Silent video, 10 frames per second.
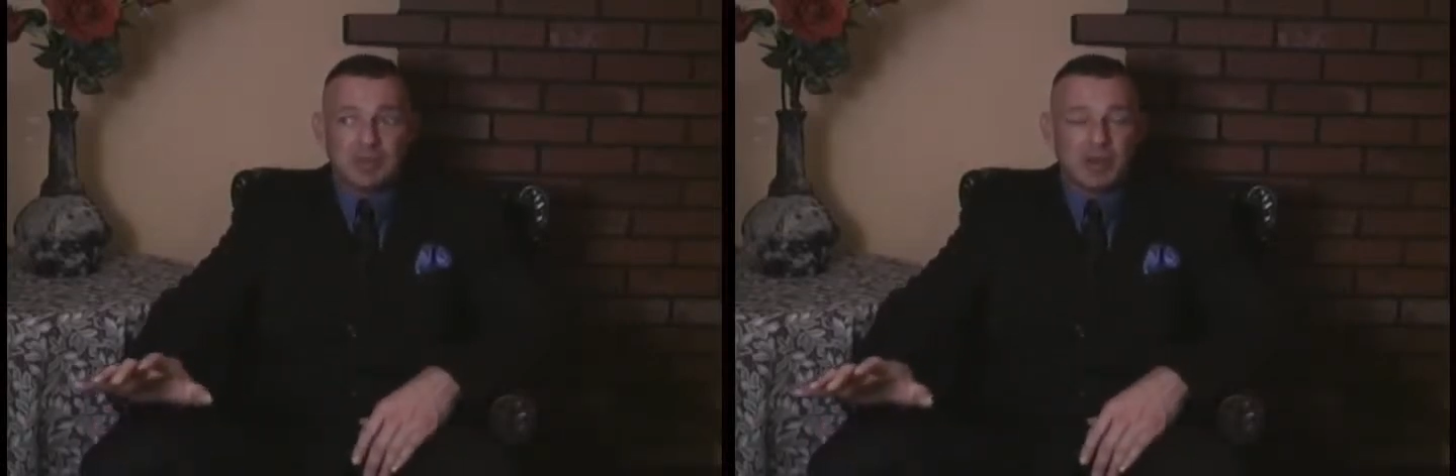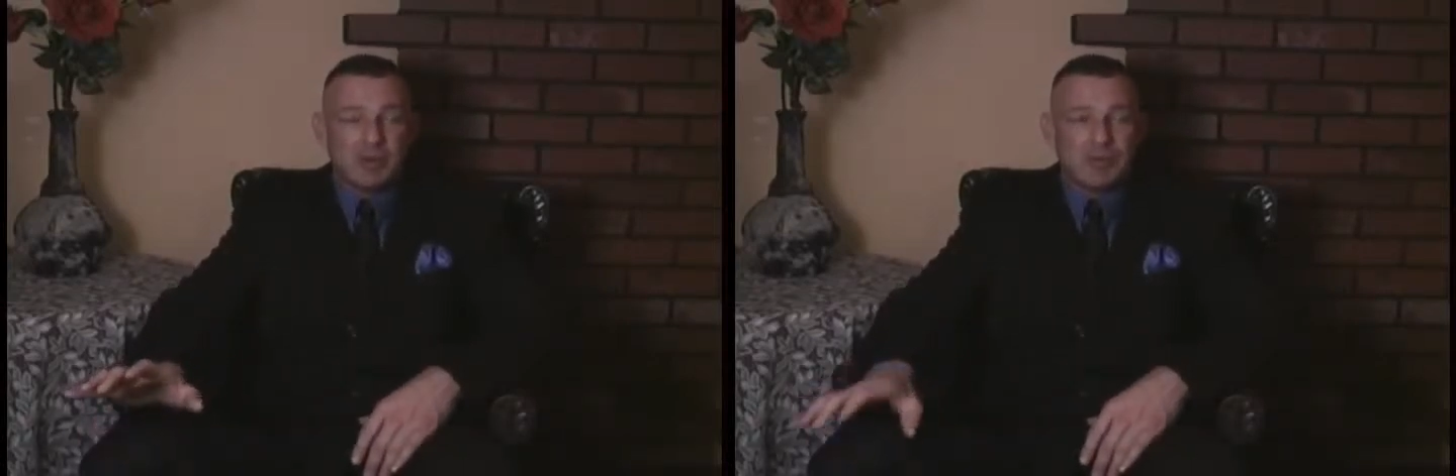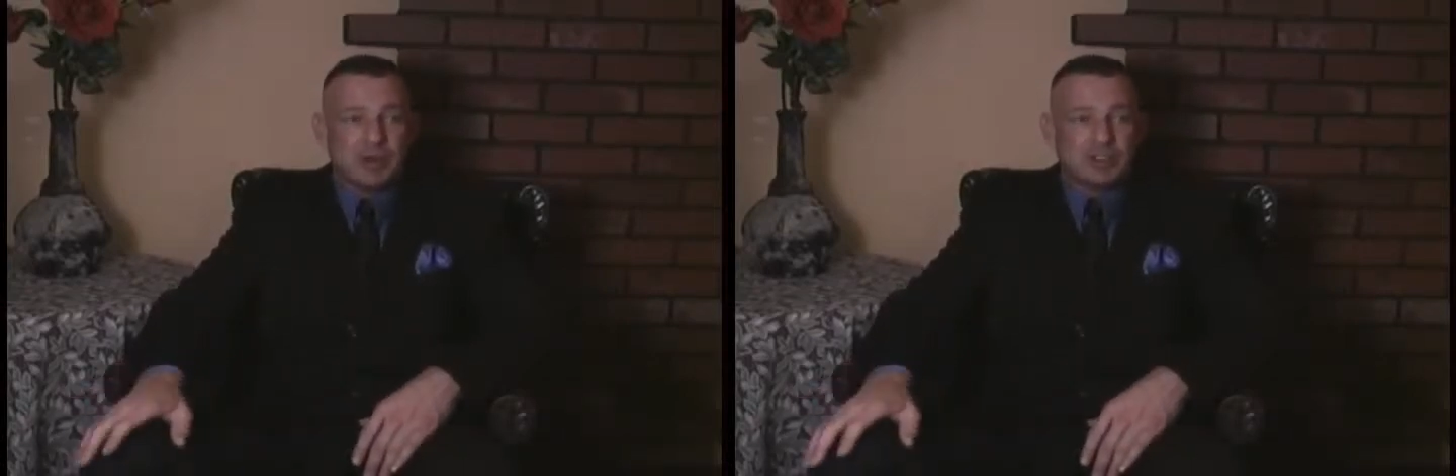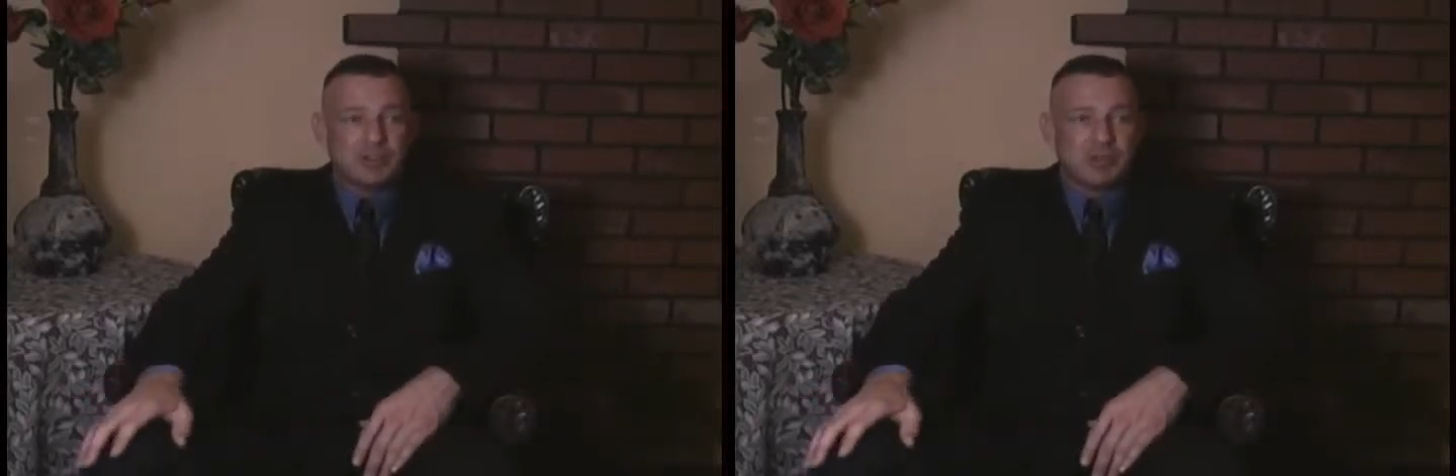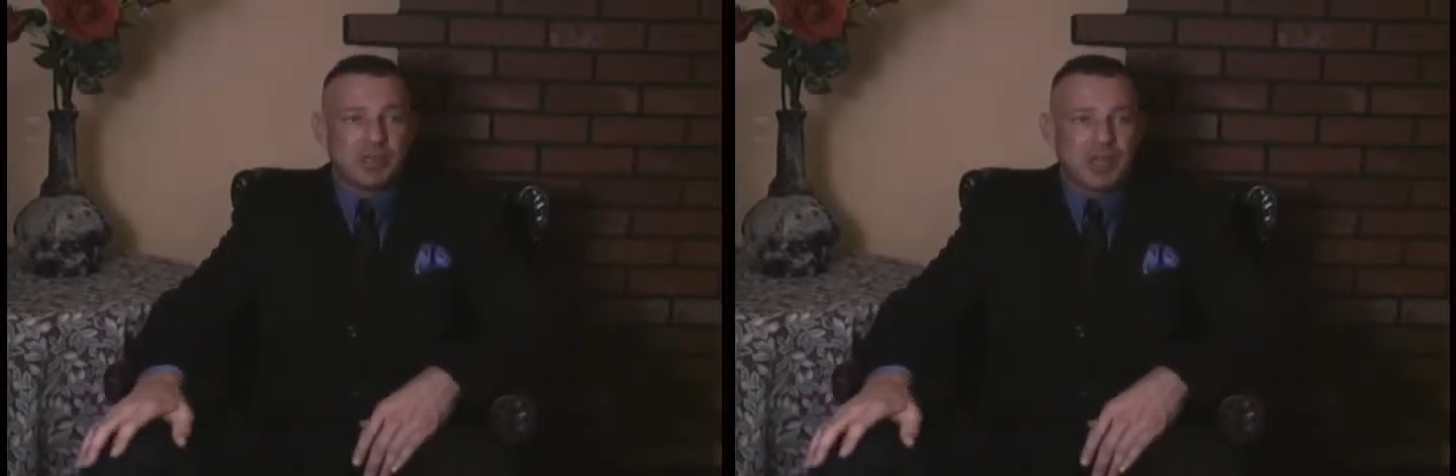
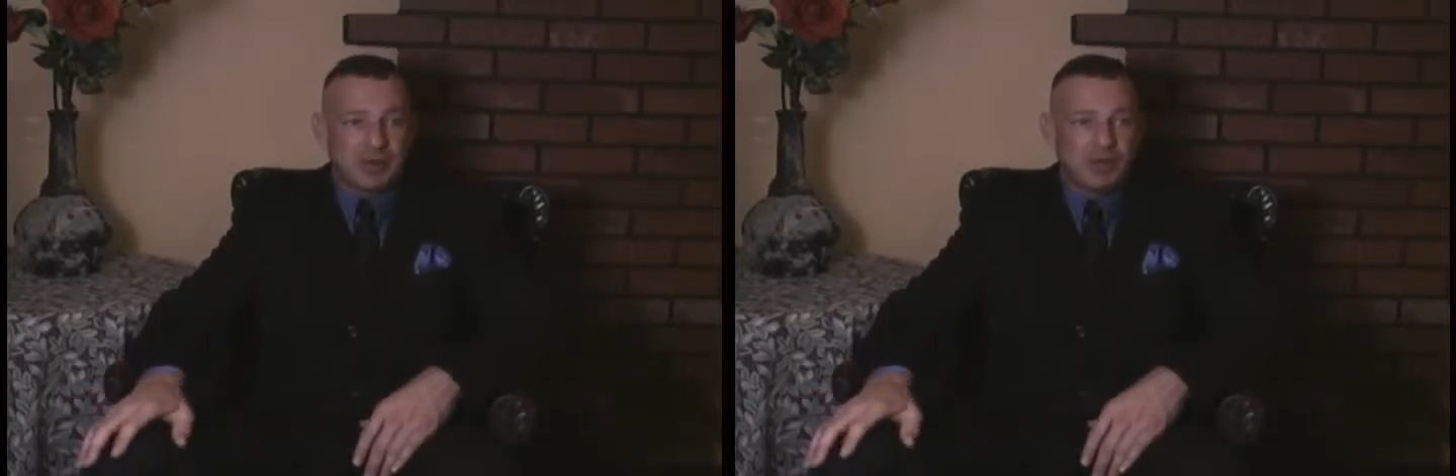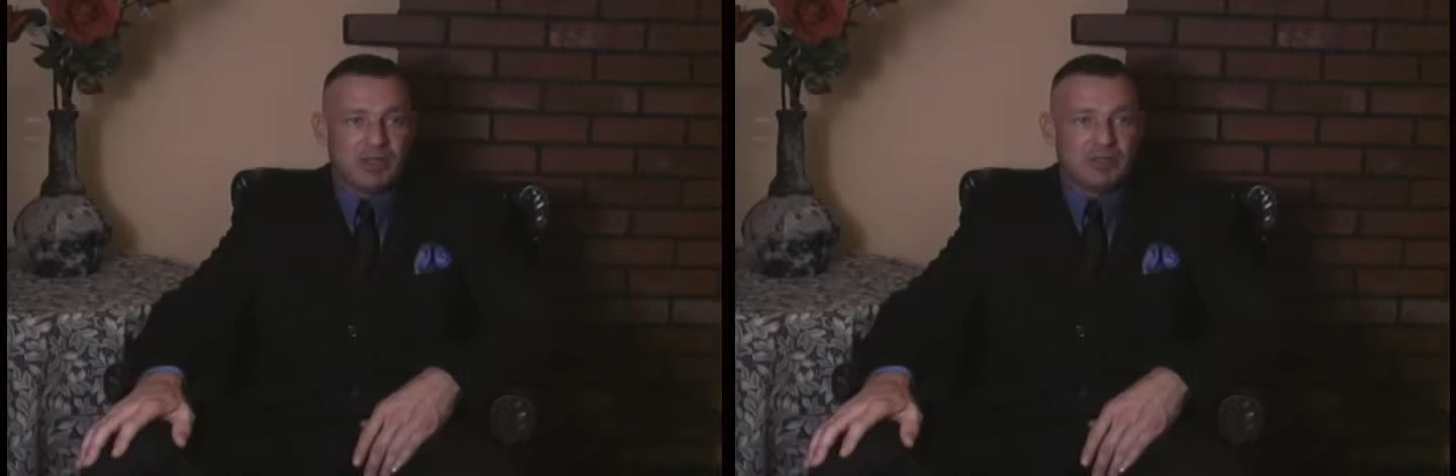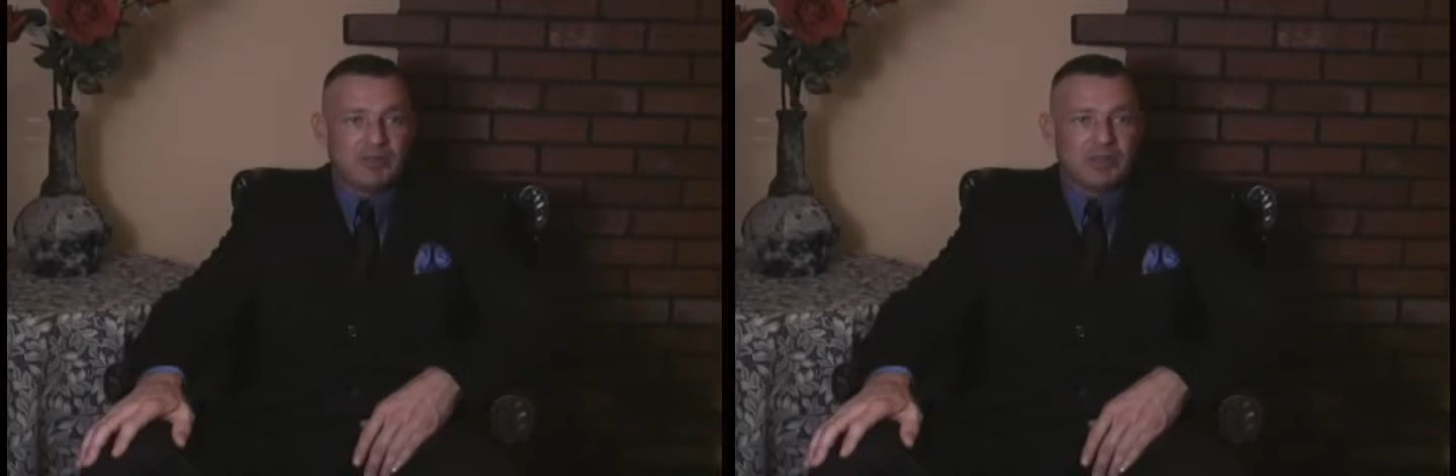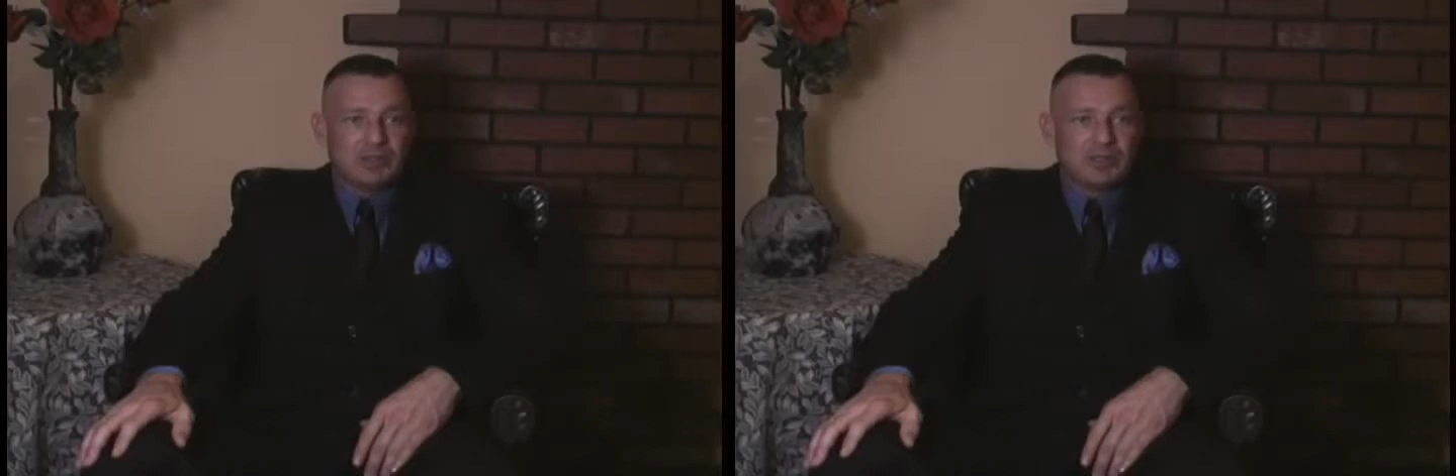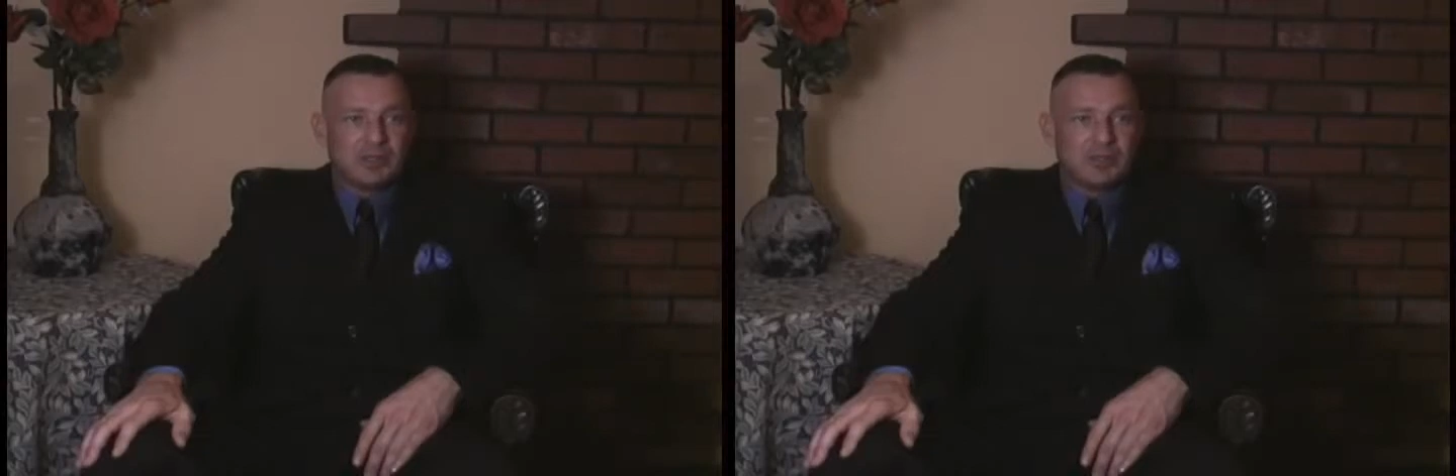irreversibly, and really
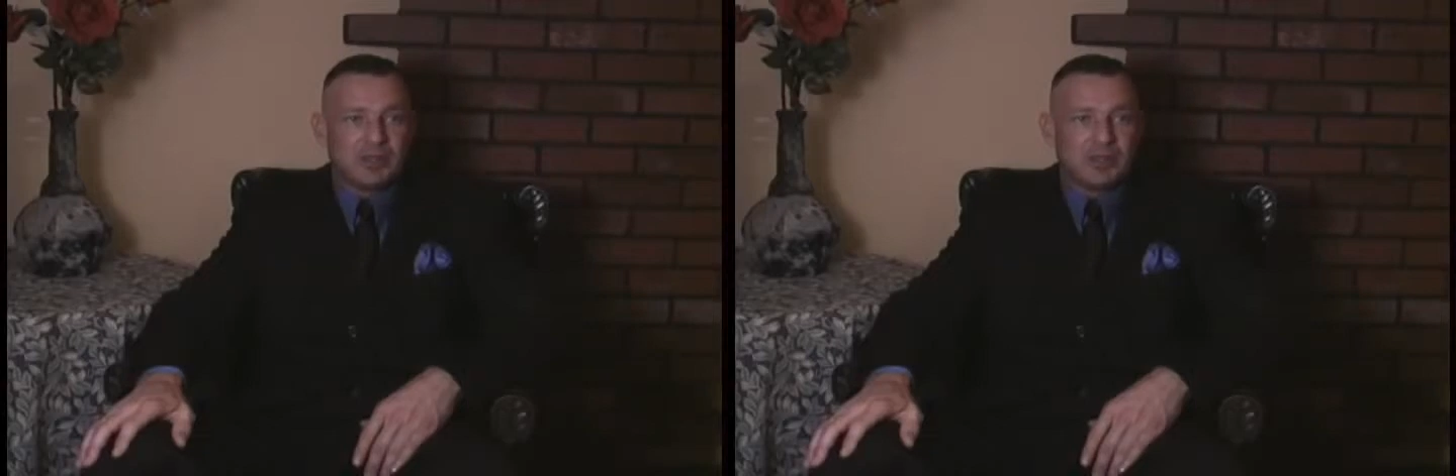fix them.